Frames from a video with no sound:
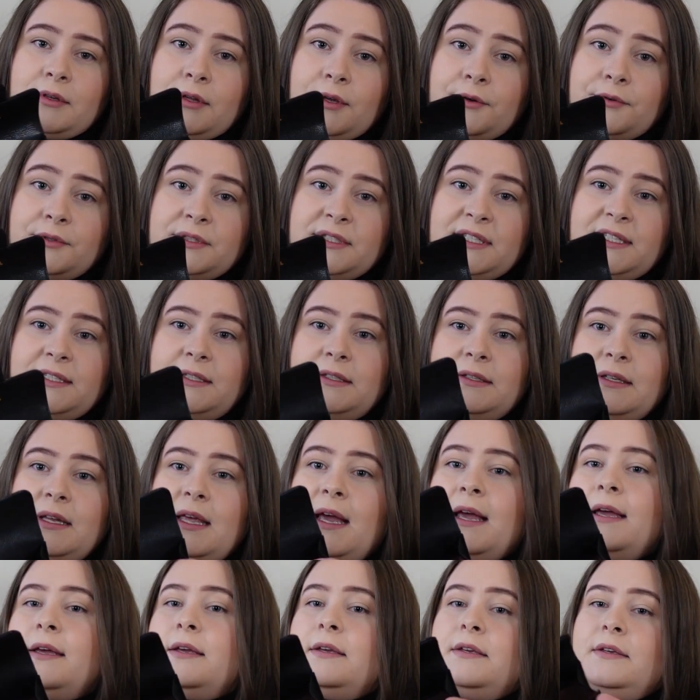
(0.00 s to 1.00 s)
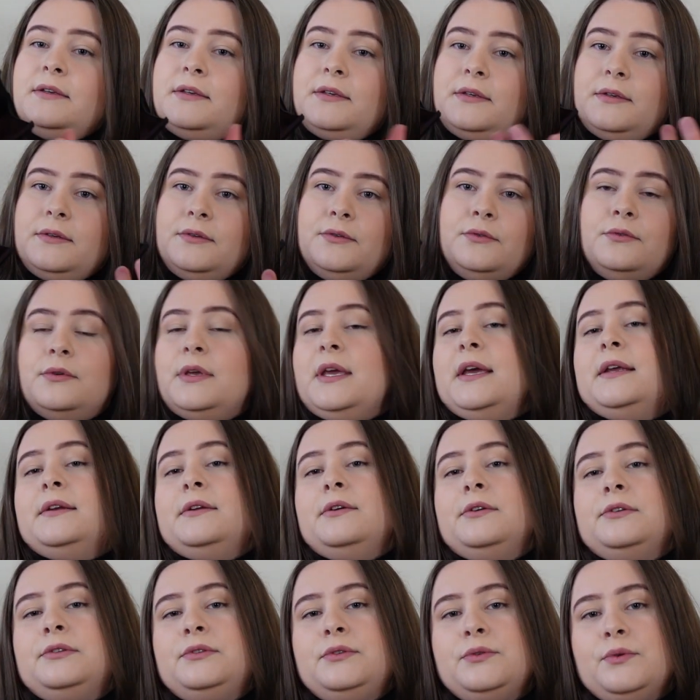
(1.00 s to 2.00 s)
close it like you
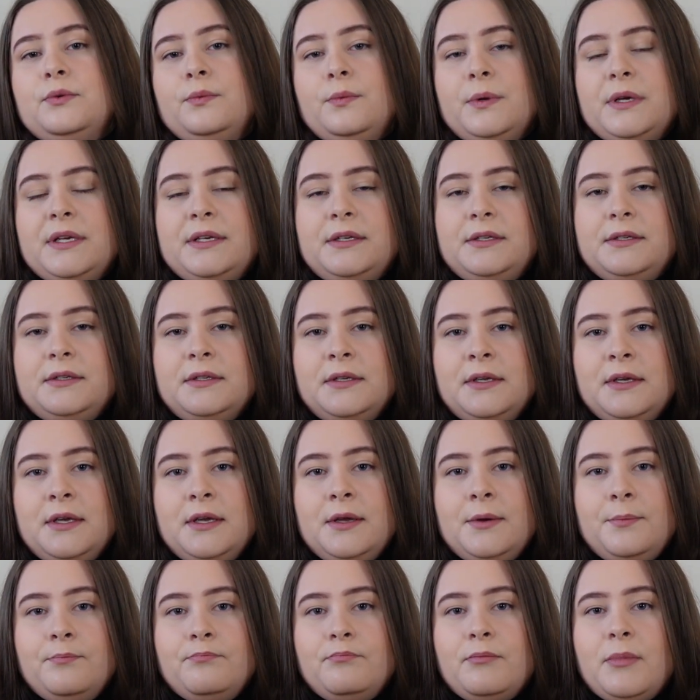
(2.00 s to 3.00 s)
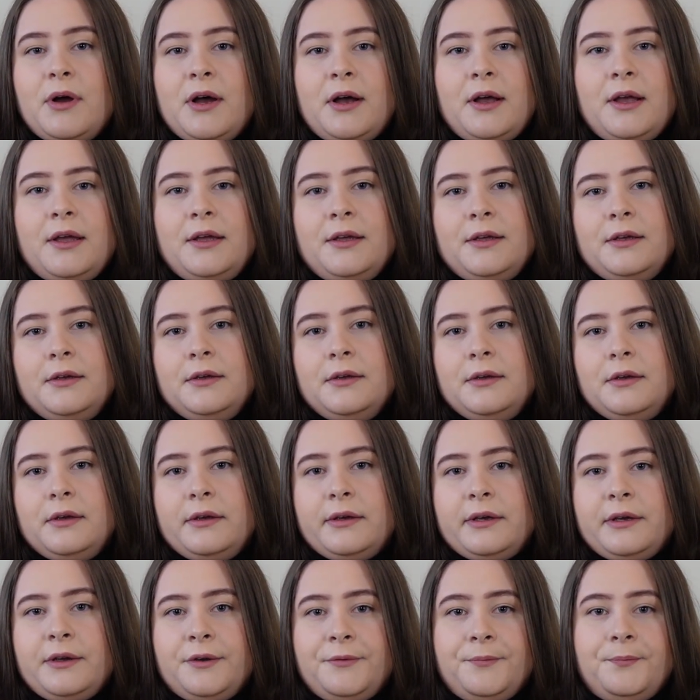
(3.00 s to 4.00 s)
cannot do with my
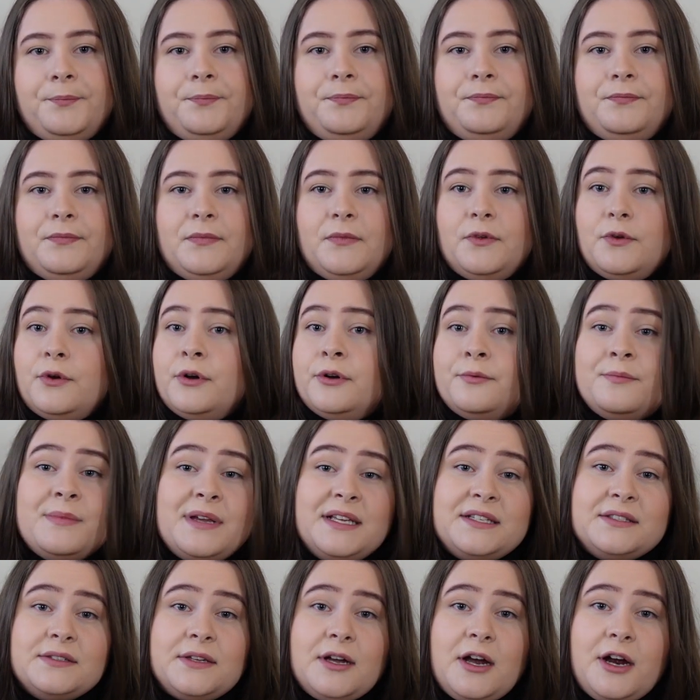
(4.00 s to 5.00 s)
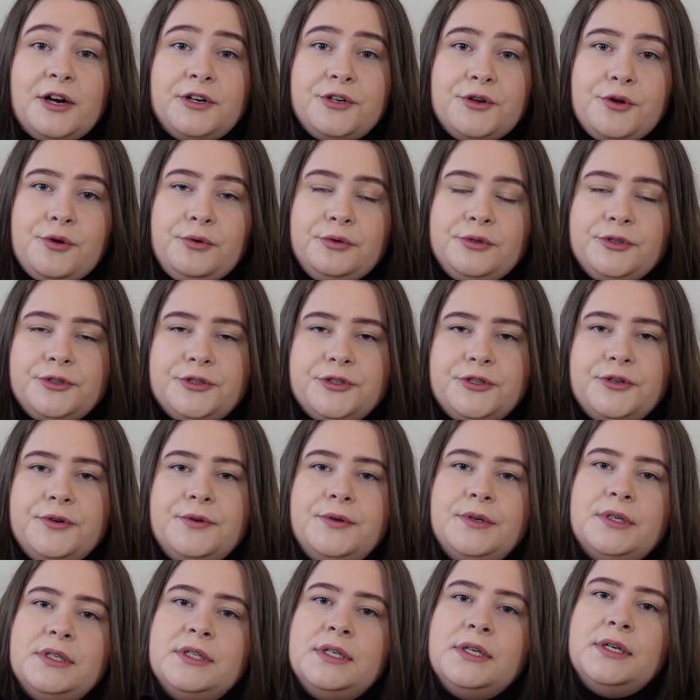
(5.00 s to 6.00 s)
Hermès card holder.
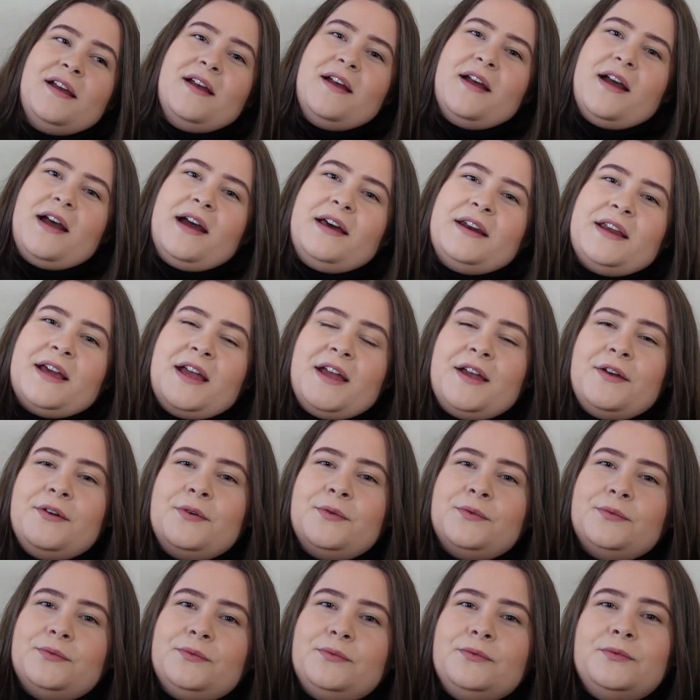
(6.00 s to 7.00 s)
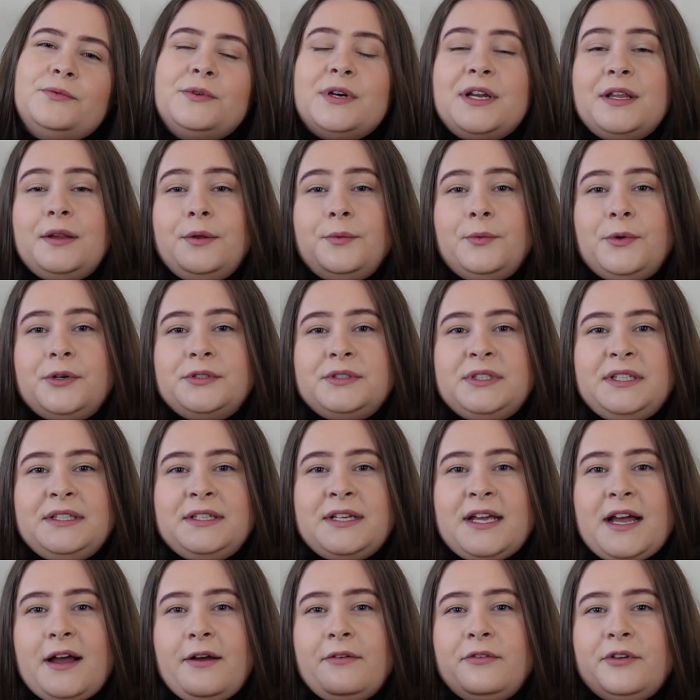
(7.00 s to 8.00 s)
And I really wanted
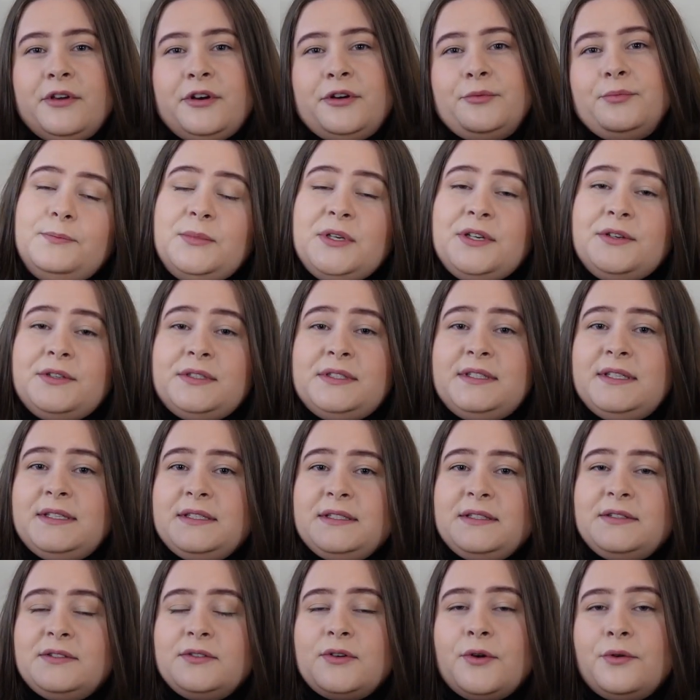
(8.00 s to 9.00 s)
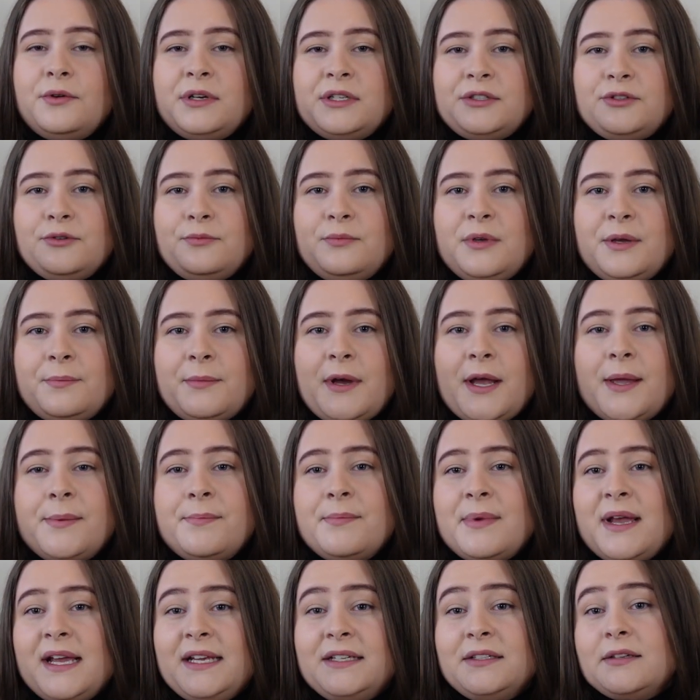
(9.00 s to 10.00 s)
caviar because this is going to be my
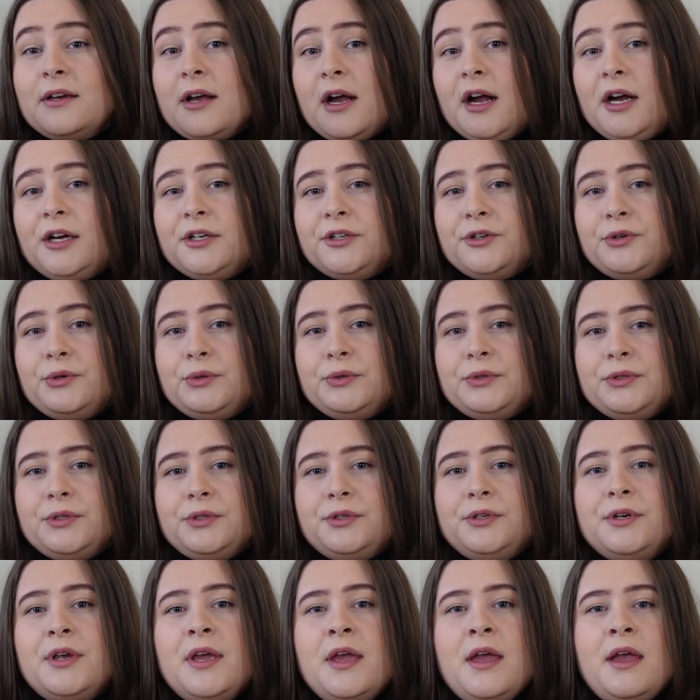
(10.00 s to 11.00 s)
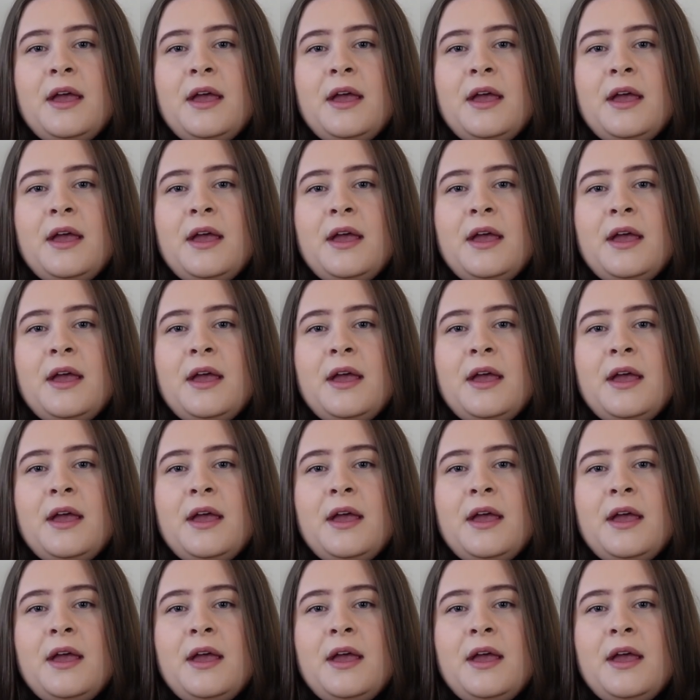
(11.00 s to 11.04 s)
main card holder,